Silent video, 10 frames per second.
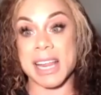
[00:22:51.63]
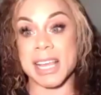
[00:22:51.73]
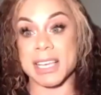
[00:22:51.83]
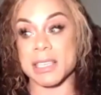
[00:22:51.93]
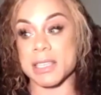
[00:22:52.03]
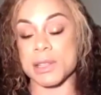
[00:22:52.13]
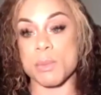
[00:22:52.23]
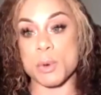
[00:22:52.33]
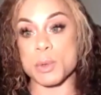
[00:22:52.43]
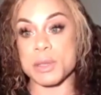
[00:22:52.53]
is the
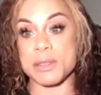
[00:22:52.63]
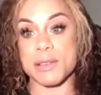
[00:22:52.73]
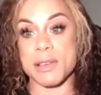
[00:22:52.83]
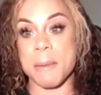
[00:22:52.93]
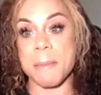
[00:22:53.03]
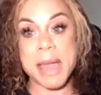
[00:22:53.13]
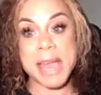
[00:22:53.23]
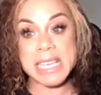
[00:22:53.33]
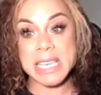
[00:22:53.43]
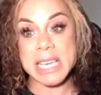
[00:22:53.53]
most
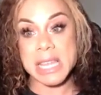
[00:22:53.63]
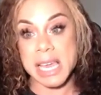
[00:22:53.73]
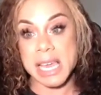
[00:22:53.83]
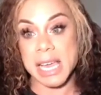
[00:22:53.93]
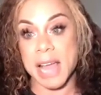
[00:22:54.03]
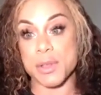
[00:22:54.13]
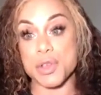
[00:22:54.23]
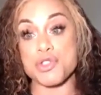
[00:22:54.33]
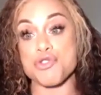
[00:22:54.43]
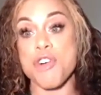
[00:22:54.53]
amazing thing and the
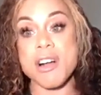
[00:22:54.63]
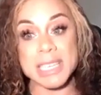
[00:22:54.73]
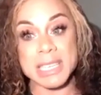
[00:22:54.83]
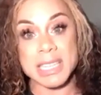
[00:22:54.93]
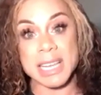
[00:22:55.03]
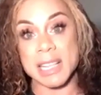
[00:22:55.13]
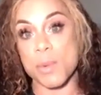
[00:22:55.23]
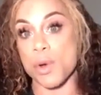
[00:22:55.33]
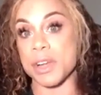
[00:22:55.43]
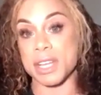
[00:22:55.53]
strongest thing that
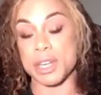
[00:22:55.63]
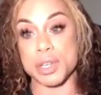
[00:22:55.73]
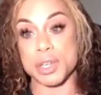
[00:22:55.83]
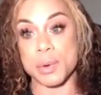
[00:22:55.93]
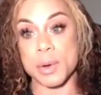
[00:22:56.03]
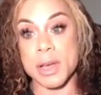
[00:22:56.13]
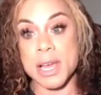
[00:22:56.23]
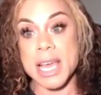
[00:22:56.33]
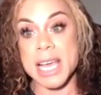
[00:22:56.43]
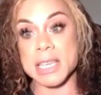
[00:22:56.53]
one can do
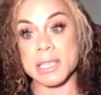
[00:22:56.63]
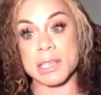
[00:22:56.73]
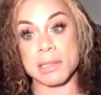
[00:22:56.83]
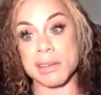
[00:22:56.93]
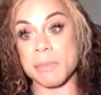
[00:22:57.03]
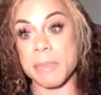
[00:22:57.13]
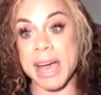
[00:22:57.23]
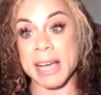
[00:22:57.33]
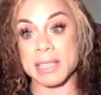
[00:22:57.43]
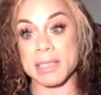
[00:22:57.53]
is to look
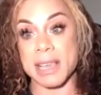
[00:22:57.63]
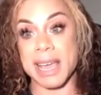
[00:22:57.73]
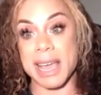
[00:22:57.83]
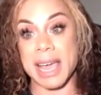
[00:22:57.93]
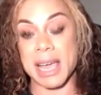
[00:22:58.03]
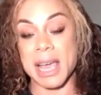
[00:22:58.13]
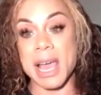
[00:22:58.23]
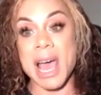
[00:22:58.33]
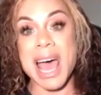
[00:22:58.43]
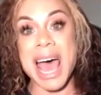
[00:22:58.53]
back and say, hey,
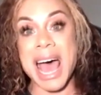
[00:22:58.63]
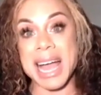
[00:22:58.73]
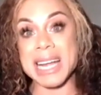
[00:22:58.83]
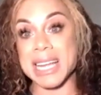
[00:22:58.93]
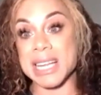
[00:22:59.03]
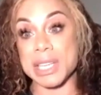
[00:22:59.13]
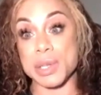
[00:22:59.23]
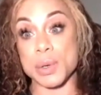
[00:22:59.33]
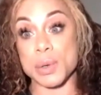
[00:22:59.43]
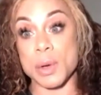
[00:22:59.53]
I need
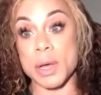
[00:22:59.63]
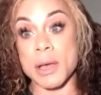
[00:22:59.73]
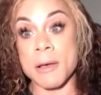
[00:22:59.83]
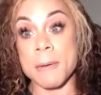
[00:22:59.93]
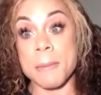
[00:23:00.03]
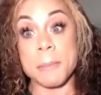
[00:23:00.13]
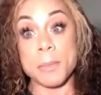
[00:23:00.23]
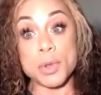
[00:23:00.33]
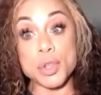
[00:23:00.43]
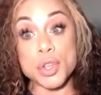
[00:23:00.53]
to
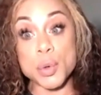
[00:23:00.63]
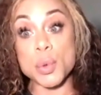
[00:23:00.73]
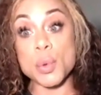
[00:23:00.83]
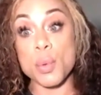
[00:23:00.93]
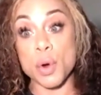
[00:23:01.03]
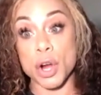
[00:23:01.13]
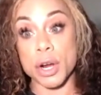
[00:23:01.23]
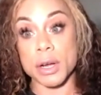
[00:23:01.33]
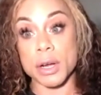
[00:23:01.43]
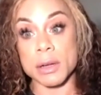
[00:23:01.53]
do the
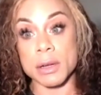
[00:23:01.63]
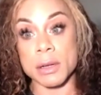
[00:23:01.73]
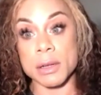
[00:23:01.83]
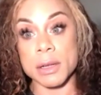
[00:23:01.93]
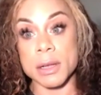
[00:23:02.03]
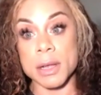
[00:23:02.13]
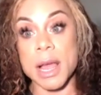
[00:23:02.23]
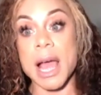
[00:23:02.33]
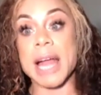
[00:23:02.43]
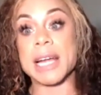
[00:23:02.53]
work.
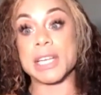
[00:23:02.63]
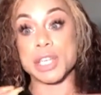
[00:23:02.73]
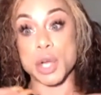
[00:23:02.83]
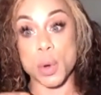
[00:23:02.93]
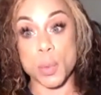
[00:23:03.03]
I need to go